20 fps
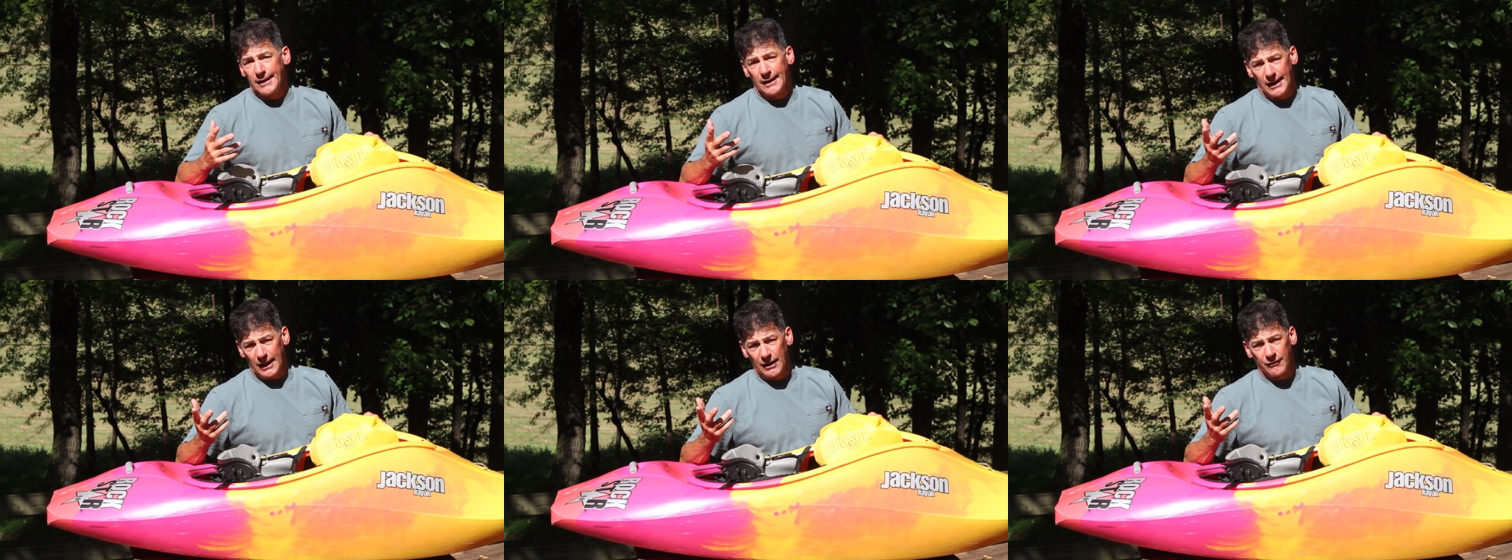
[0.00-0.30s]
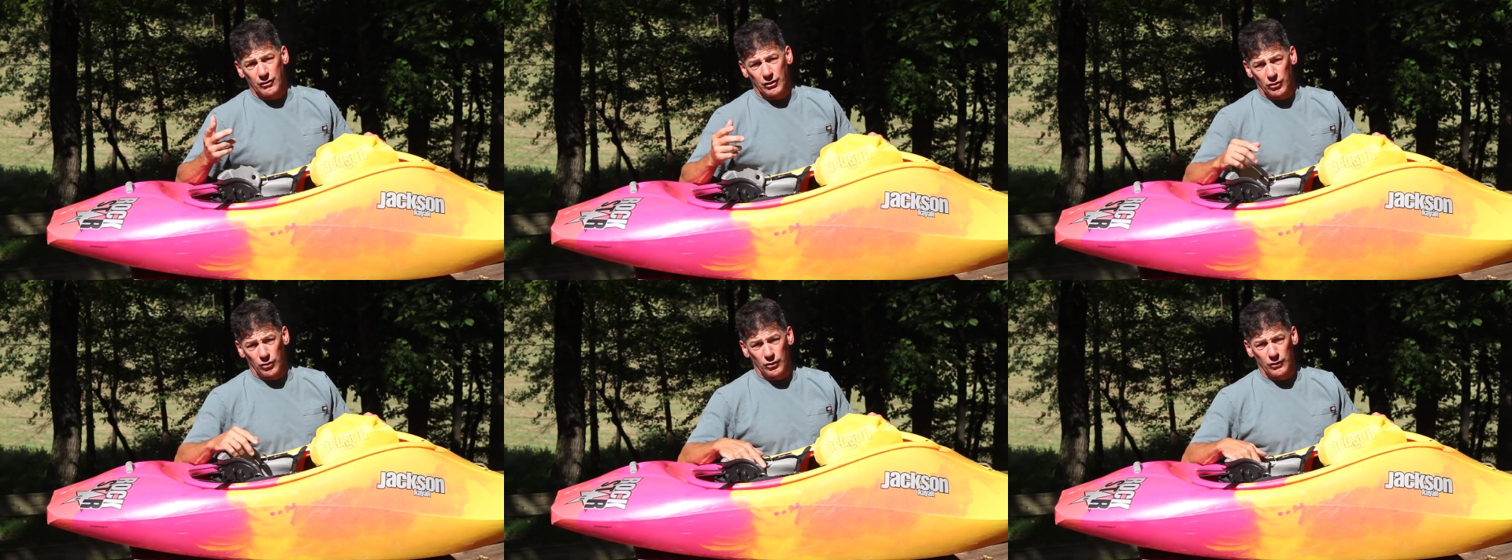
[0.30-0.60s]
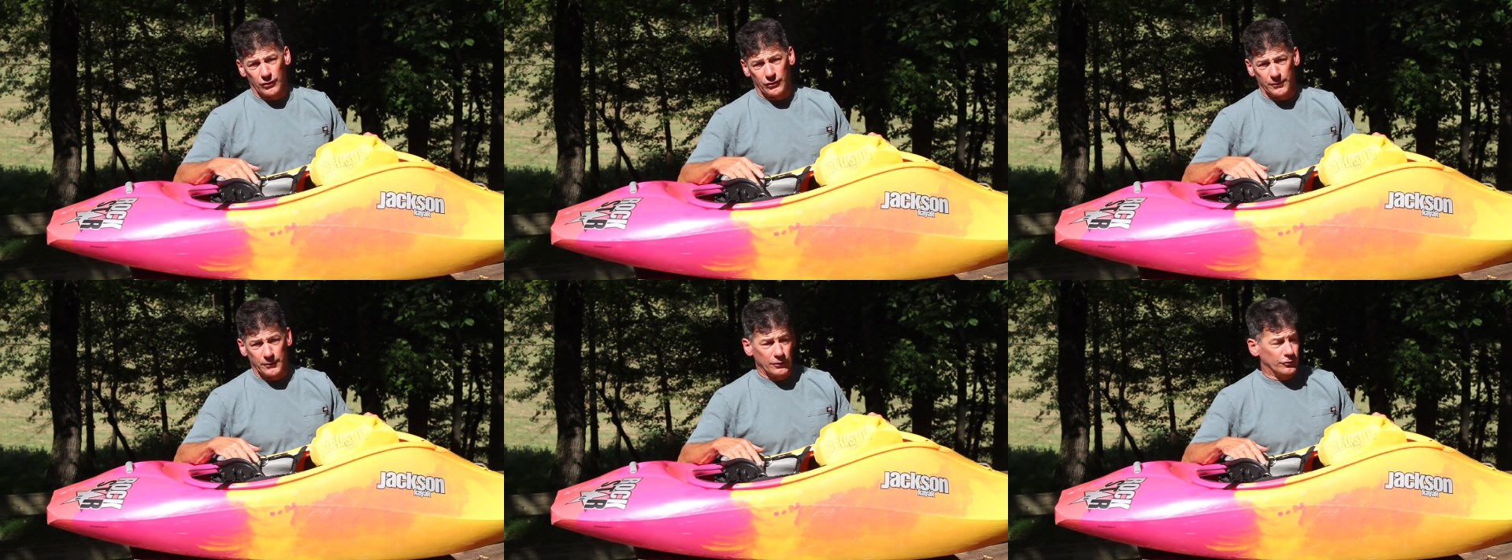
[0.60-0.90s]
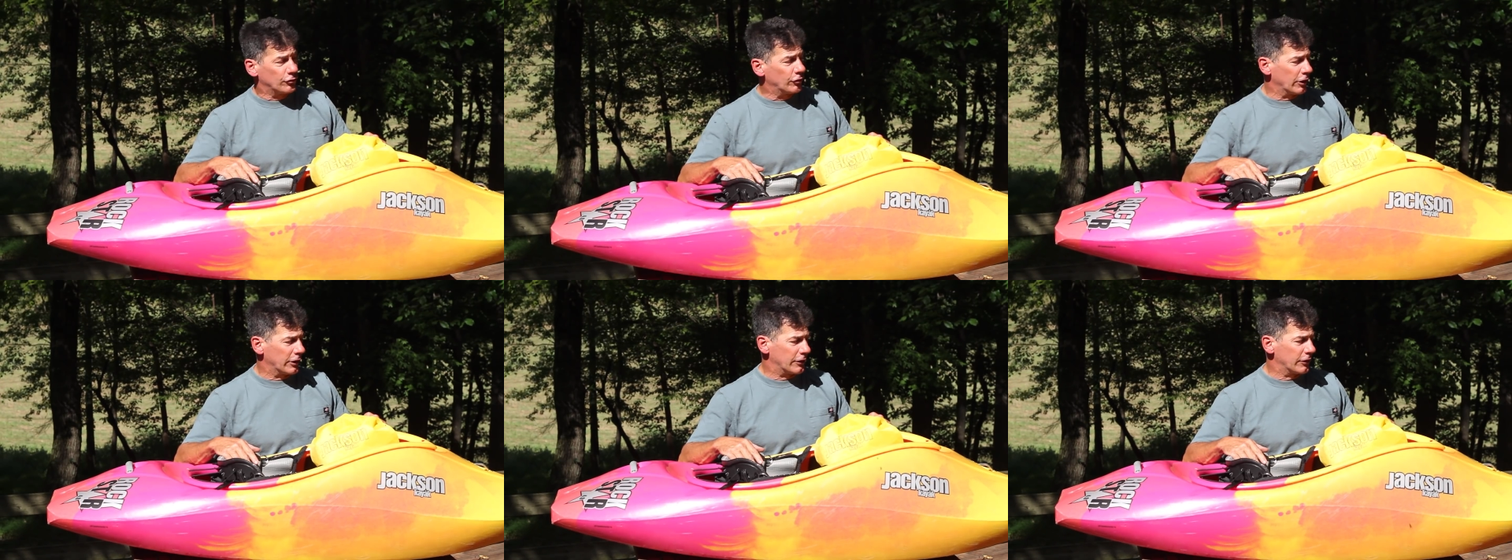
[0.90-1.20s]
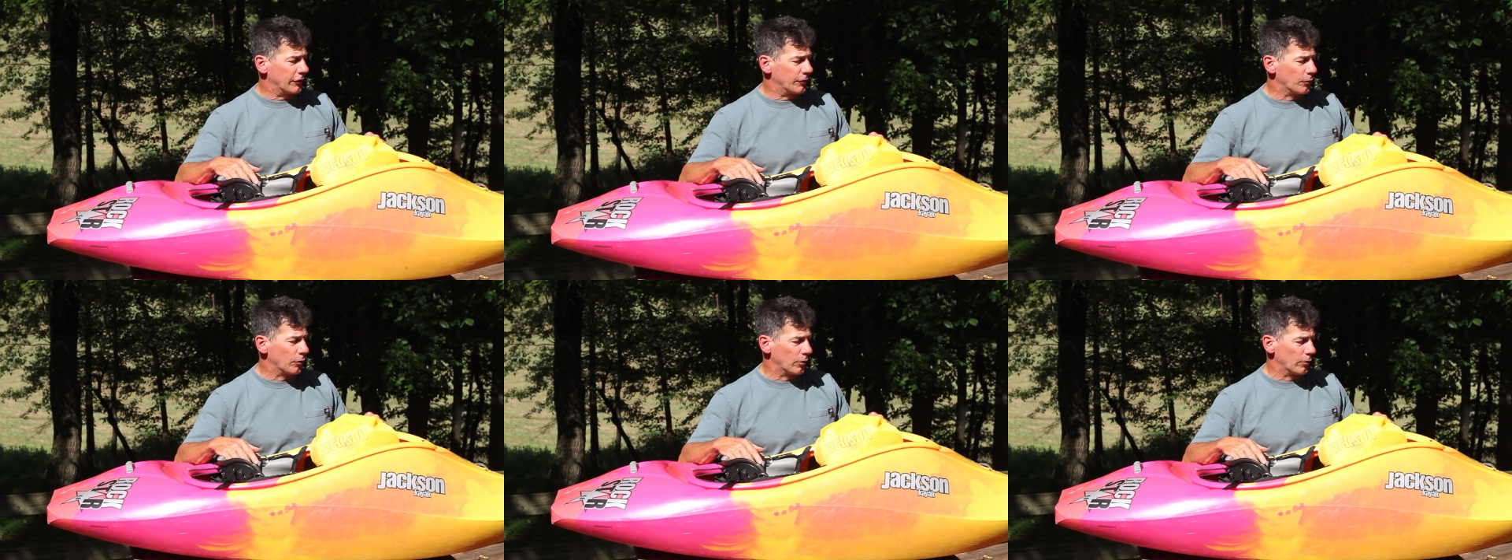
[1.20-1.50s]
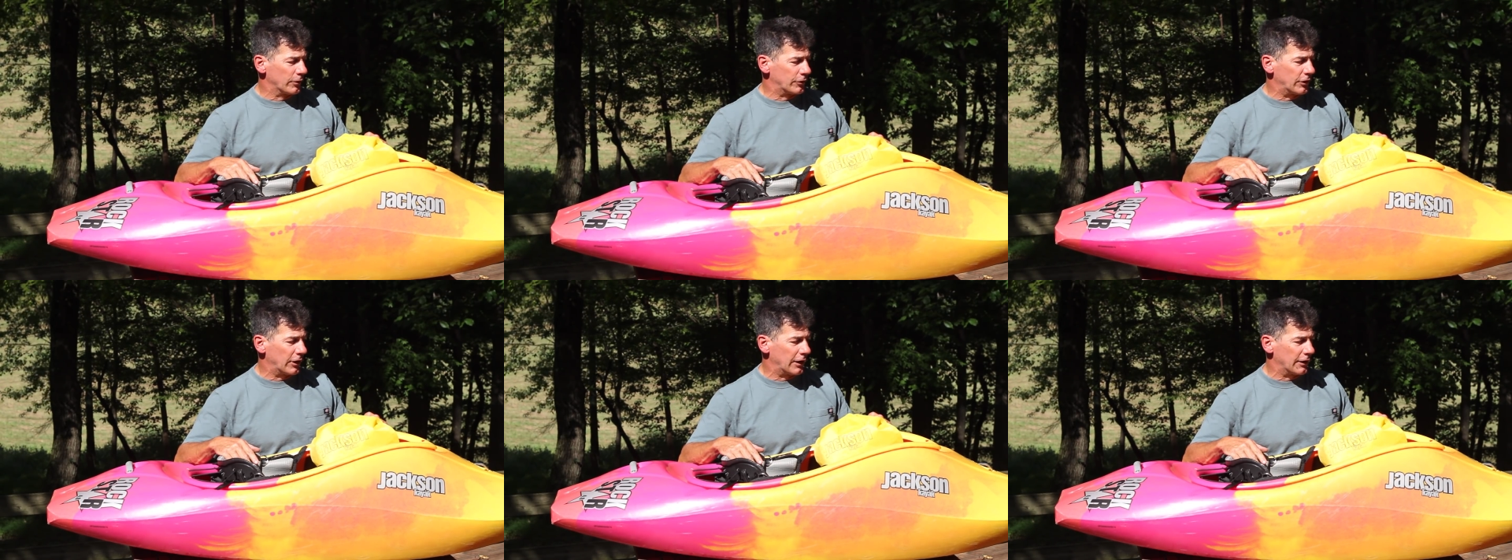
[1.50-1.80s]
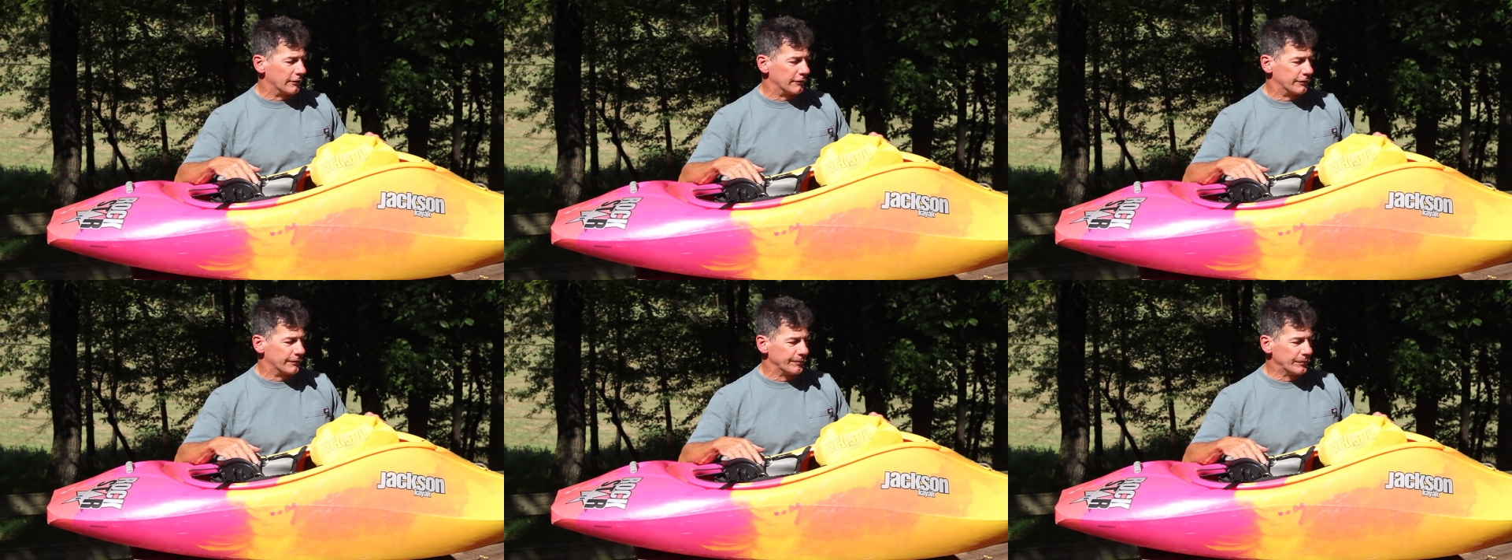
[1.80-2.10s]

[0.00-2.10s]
every hole trick is more retentive.